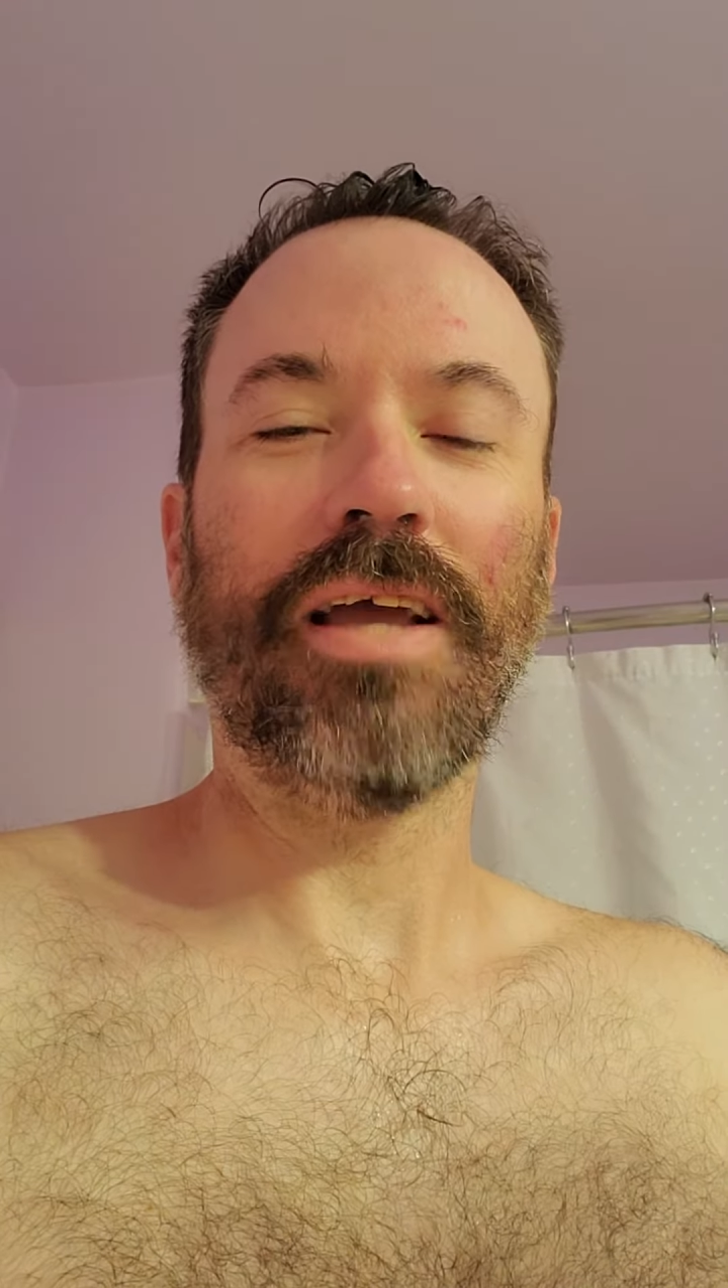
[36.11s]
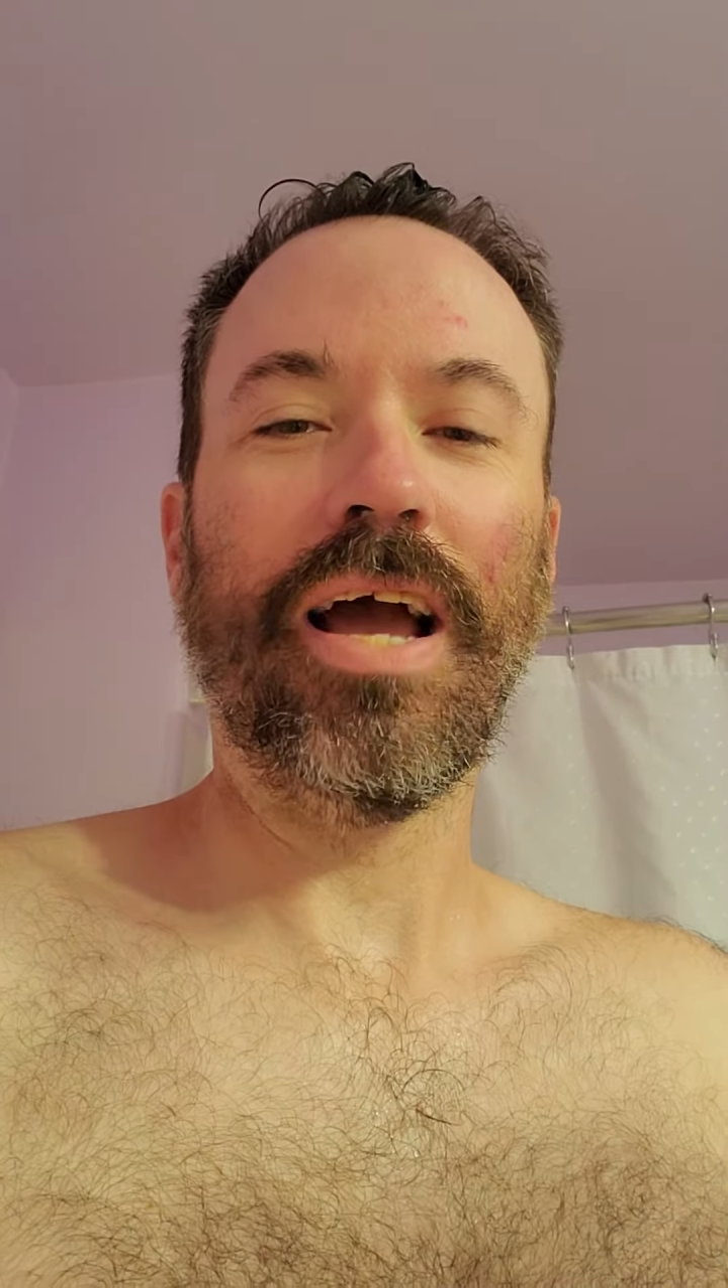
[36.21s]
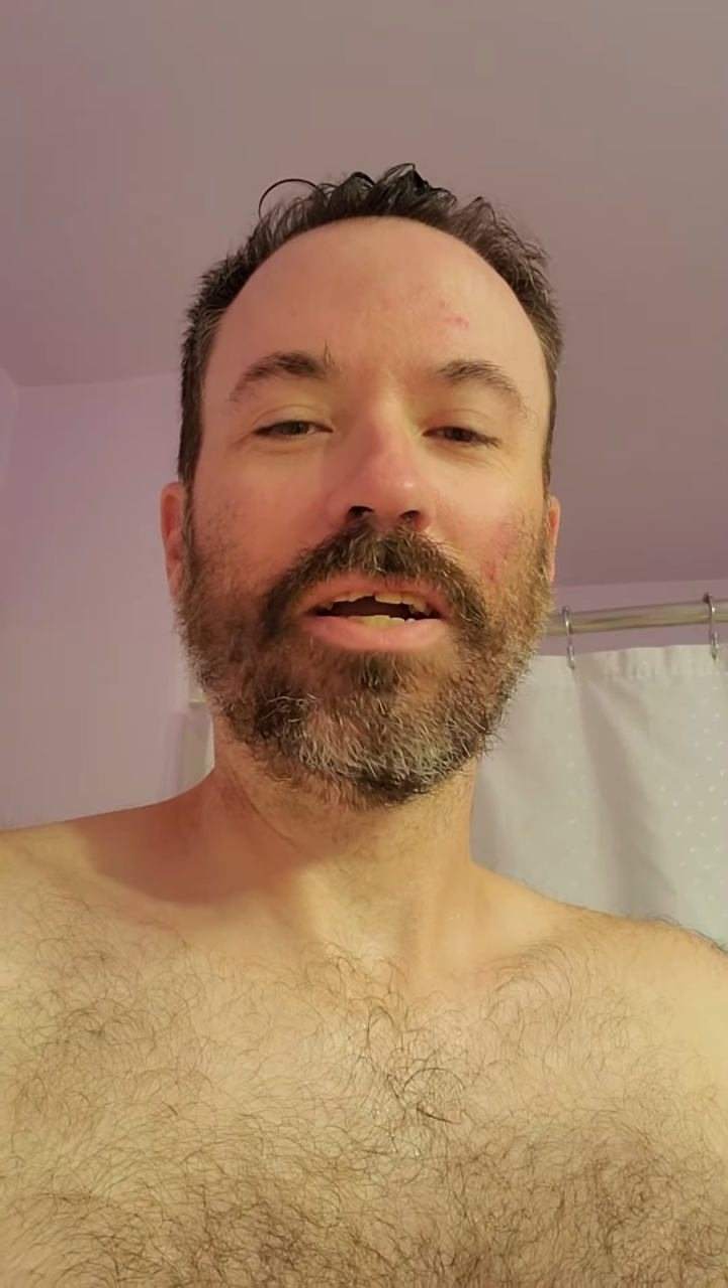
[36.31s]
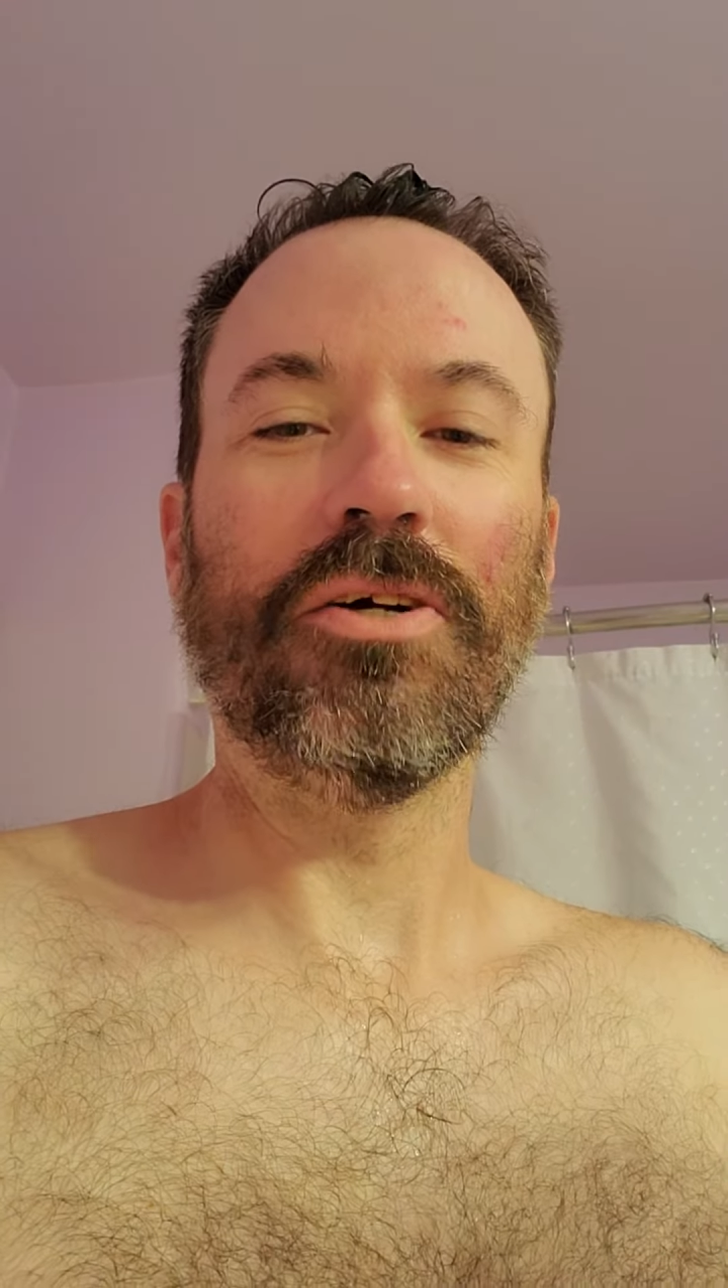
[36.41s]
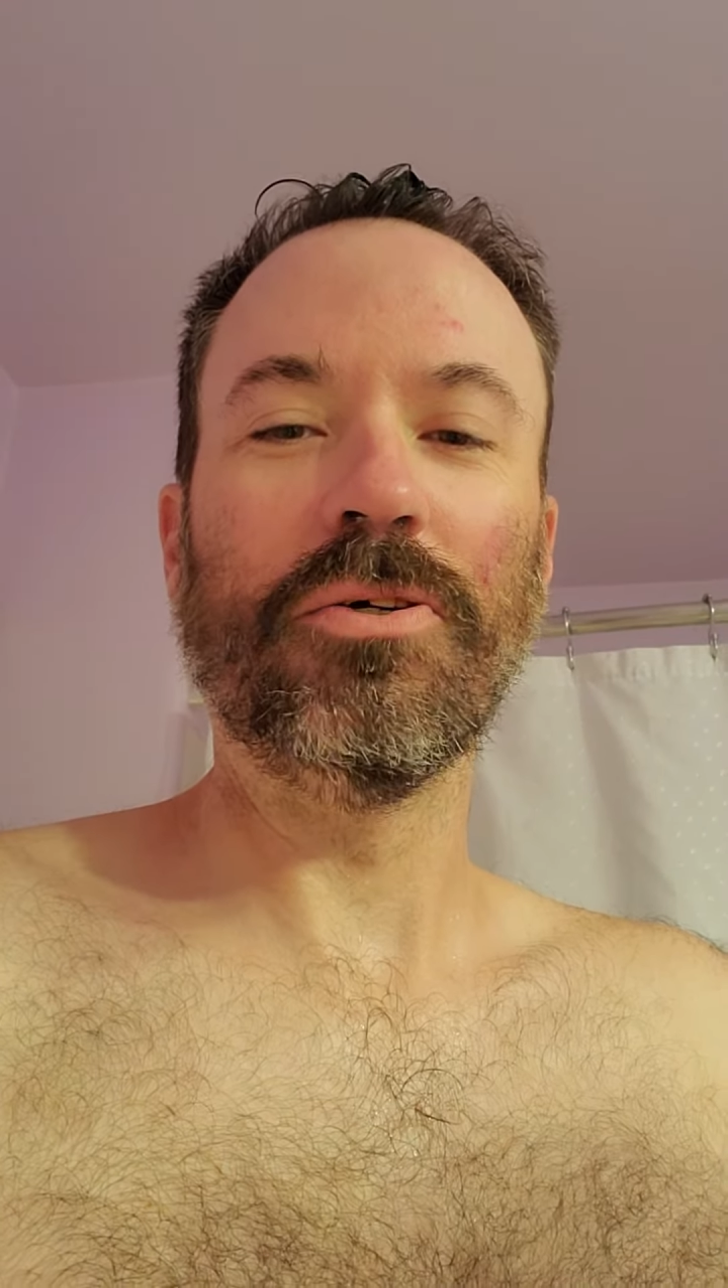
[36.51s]

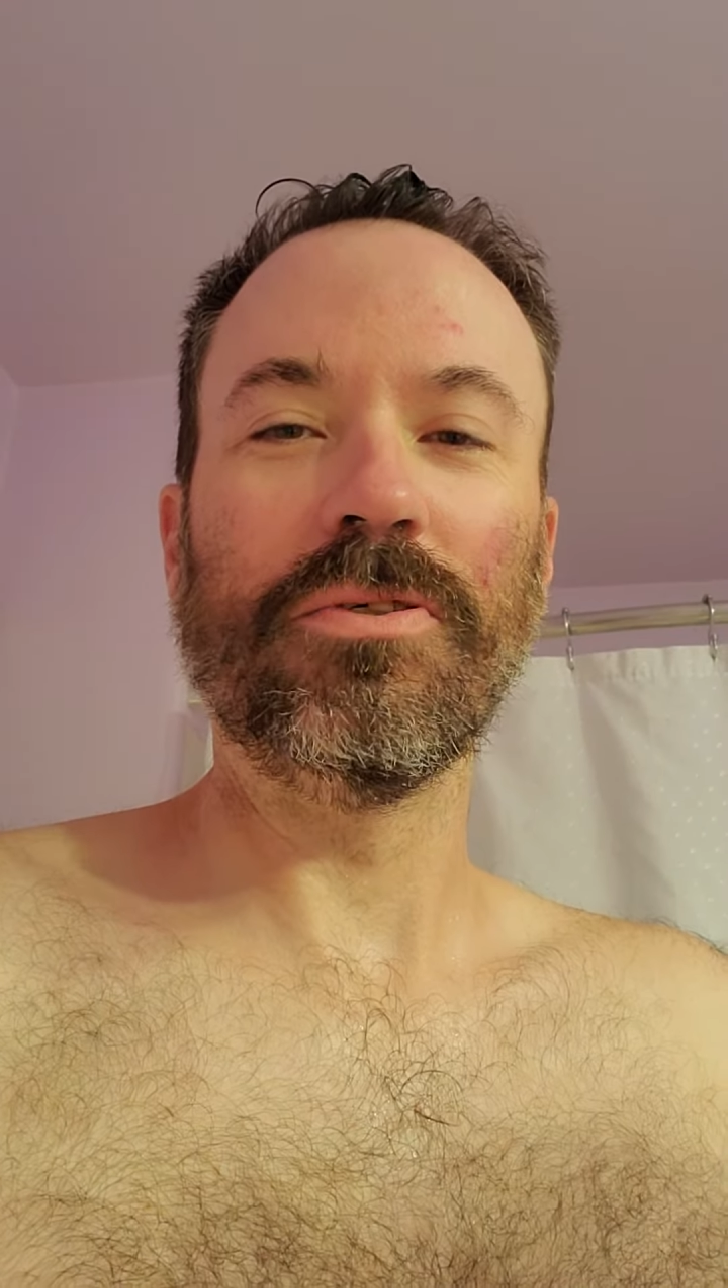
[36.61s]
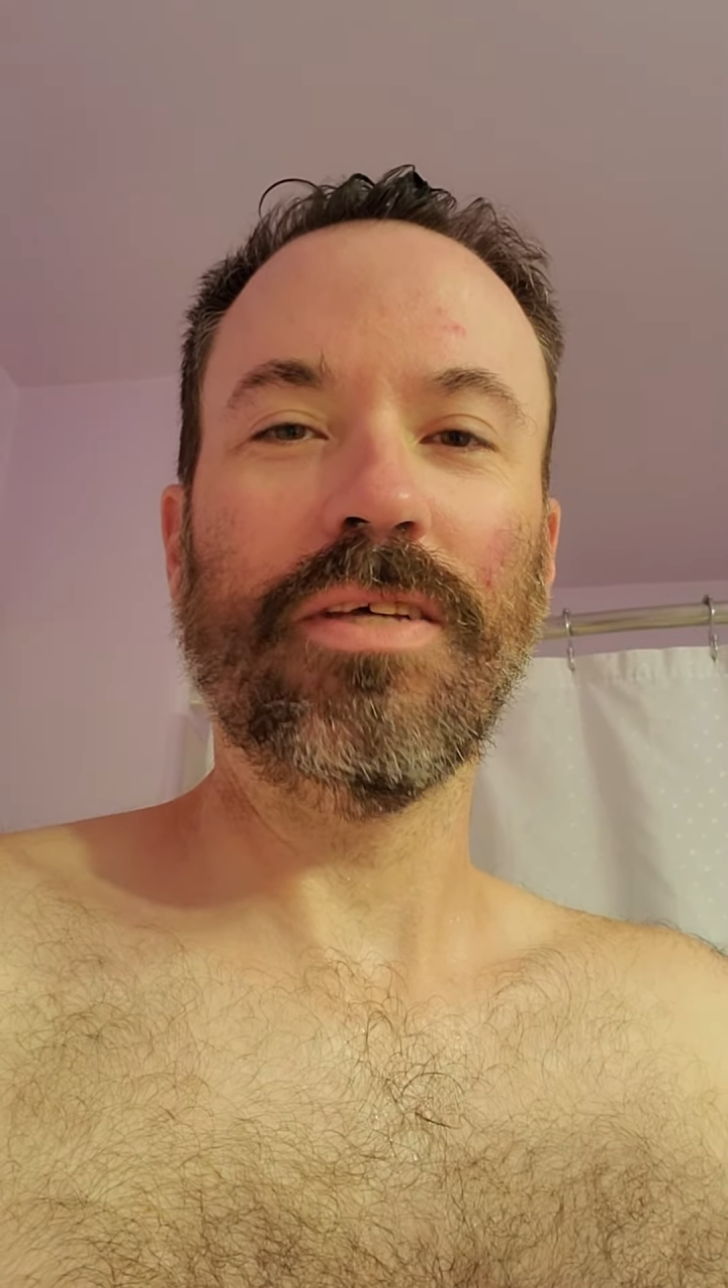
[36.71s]
echoes.